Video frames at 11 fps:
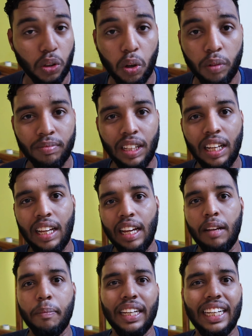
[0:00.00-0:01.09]
so
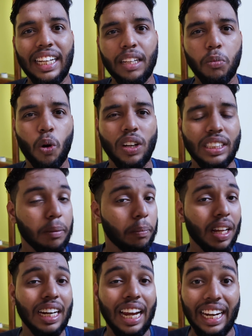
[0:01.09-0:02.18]
making it more
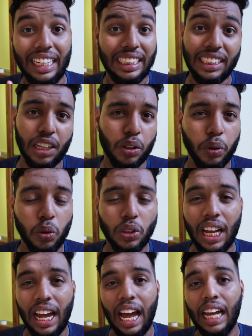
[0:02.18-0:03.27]
simpler and easier to use
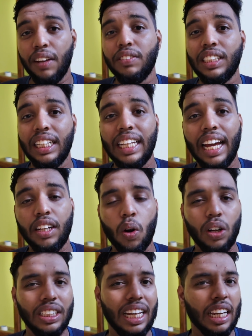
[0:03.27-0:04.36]
i have seen that
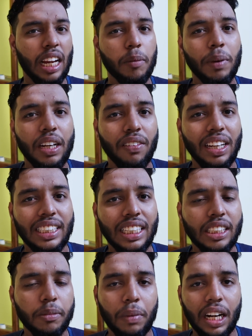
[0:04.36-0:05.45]
on the realme
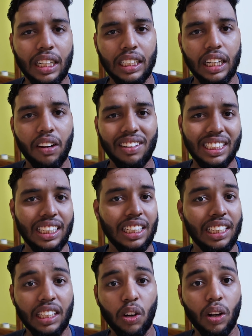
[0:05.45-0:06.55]
devices but not
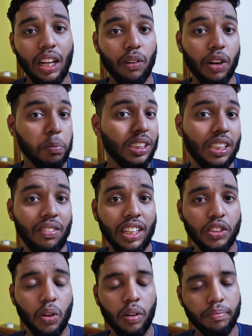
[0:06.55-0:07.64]
seen it on a oneplus
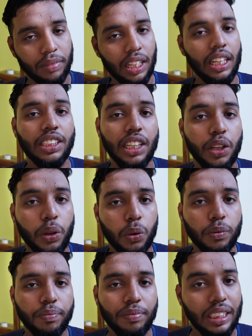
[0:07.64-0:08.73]
device so it's a
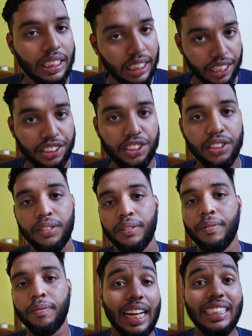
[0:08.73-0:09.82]
new change
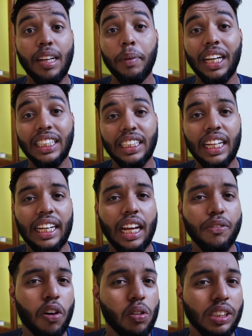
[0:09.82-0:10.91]
next application that i
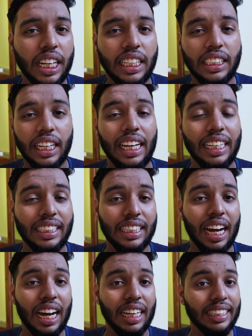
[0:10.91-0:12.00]
found change is
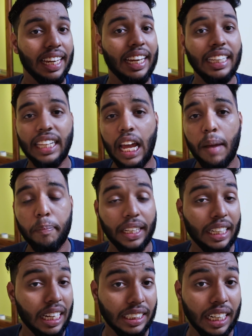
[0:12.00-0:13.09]
the settings
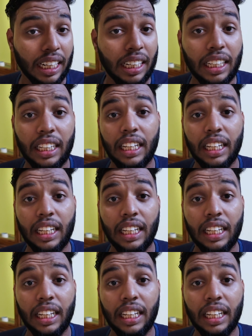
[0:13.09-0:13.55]
application